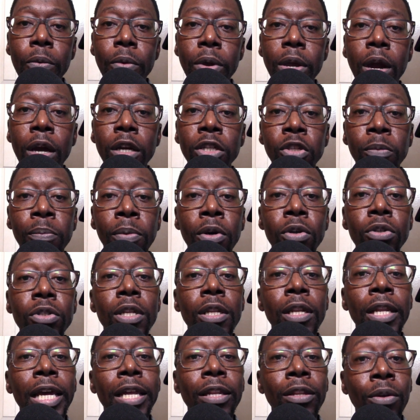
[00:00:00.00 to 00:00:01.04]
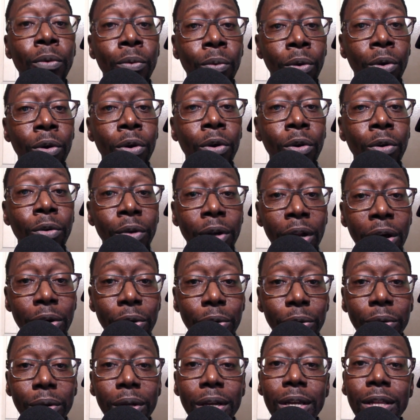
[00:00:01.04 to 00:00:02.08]
We are supposed to let the world
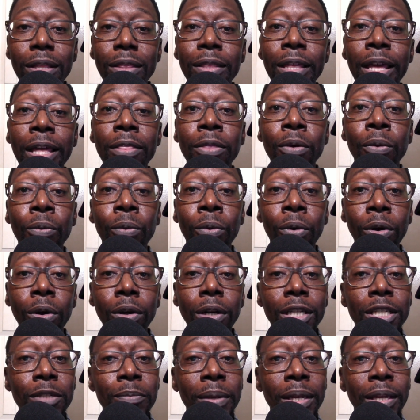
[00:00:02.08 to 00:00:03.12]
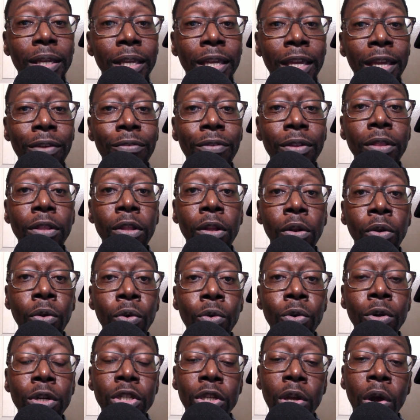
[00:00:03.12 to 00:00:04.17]
know that the world has been given the
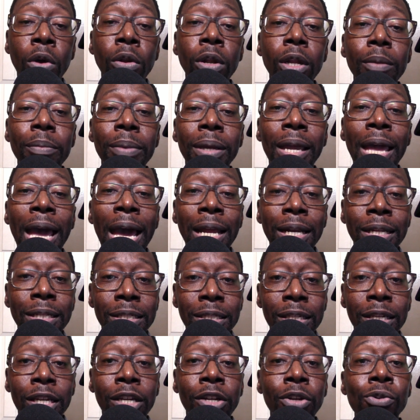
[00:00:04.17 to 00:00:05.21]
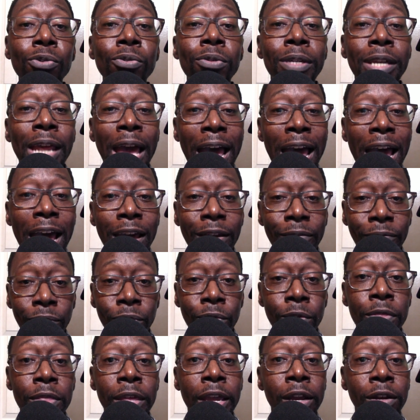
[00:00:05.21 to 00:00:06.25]
Lord's only begotten Son who died
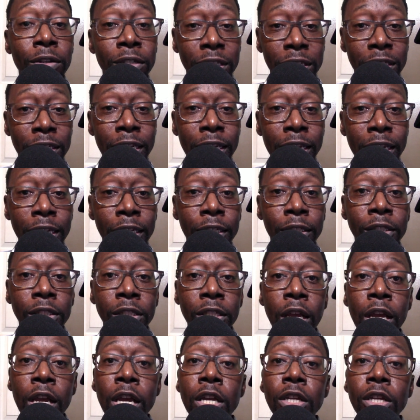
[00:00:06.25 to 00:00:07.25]
for their sins,